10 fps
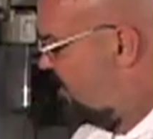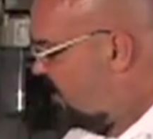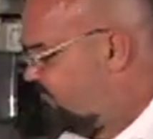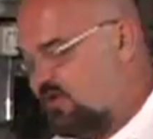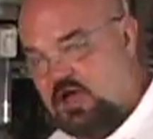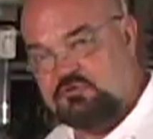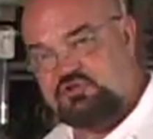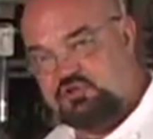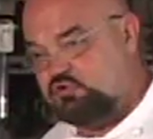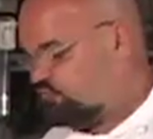a brown
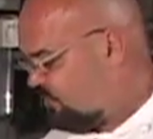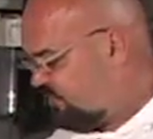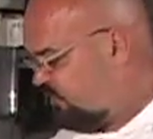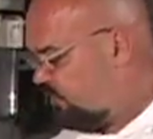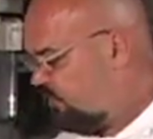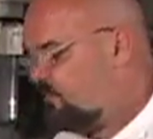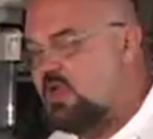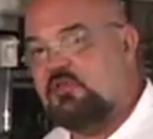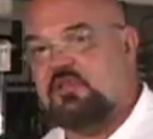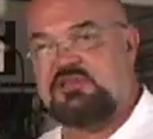juice right here
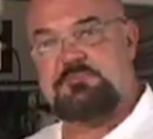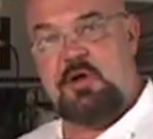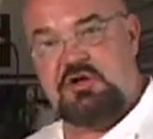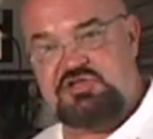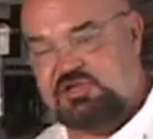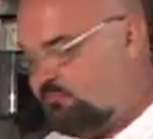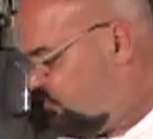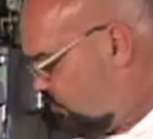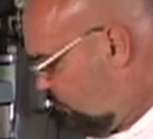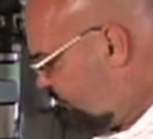that's partially
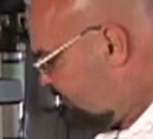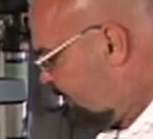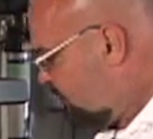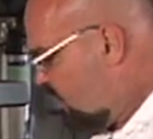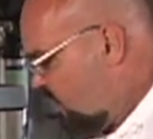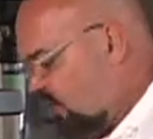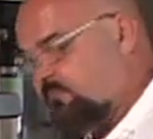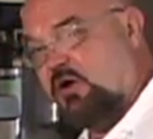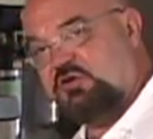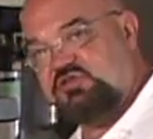reduced
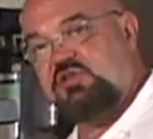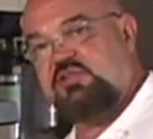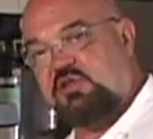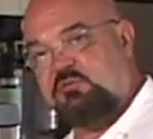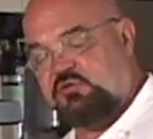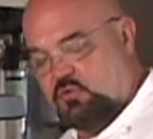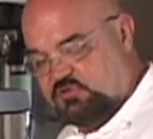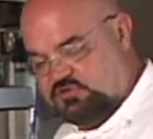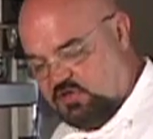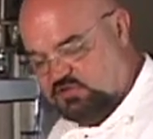and partially thickened with
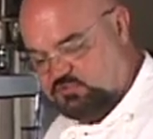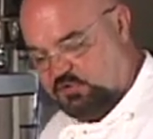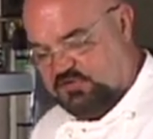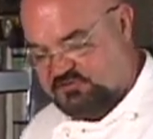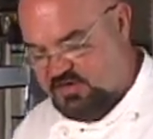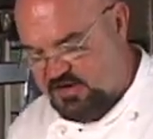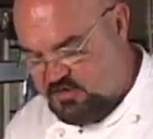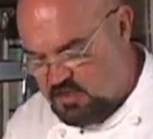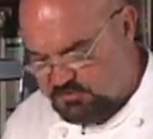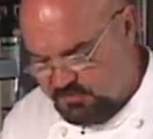cornstarch, we're going to
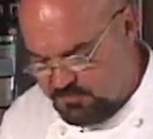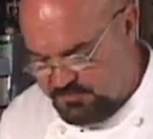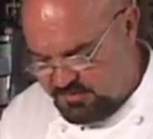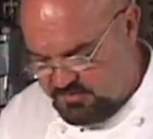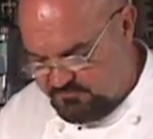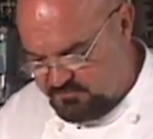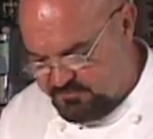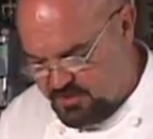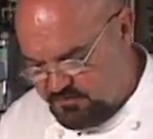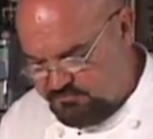take a little bit of the
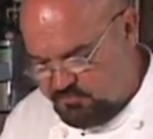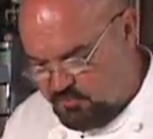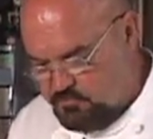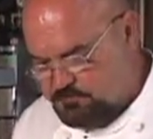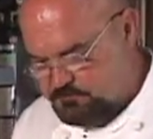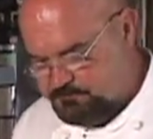brown roux,